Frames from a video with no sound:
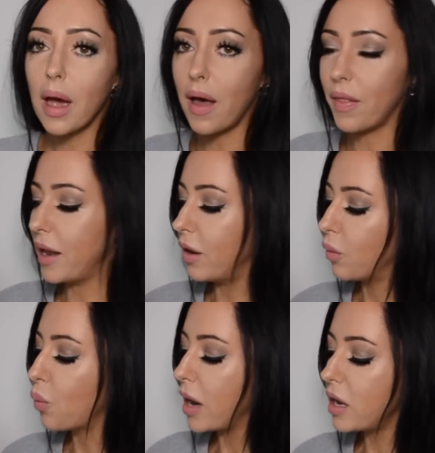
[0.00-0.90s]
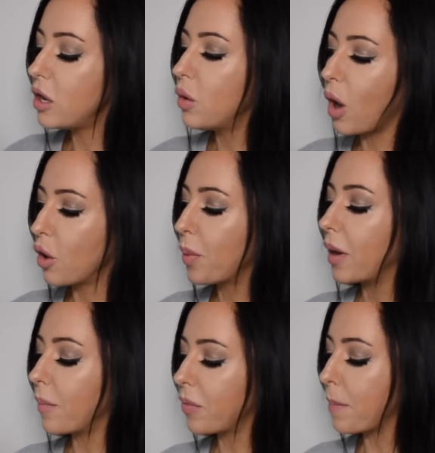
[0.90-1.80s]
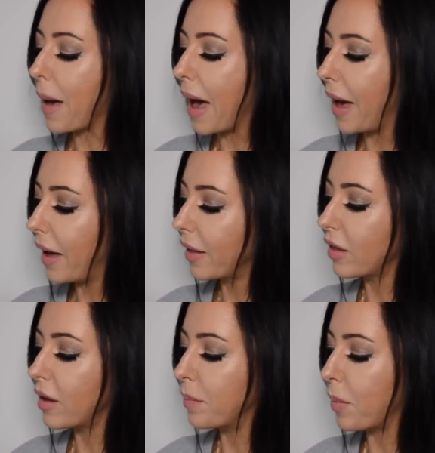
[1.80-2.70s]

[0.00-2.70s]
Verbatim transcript: And then when you open up the bag, the